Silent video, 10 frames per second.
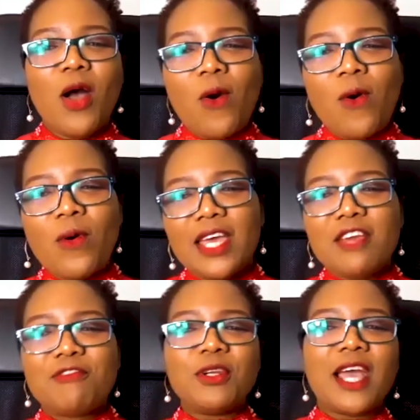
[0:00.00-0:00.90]
Oh,
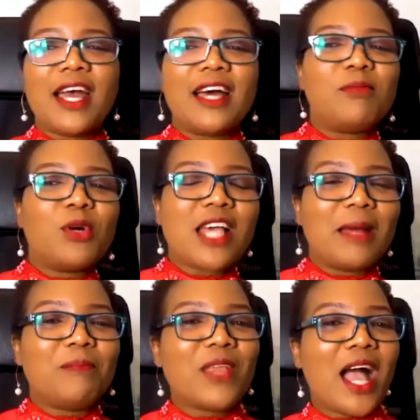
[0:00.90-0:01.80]
if only I had more
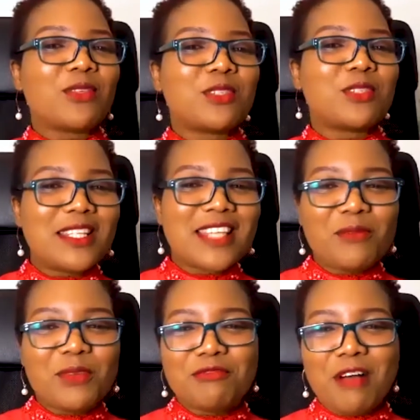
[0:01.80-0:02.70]
time, I'll spend time
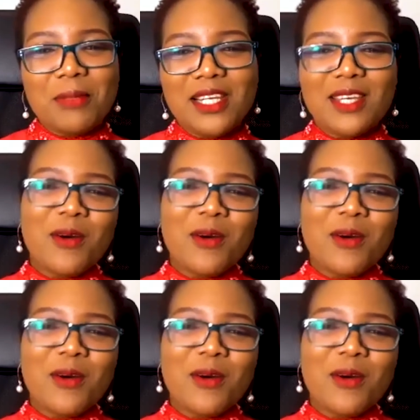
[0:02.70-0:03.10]
with family.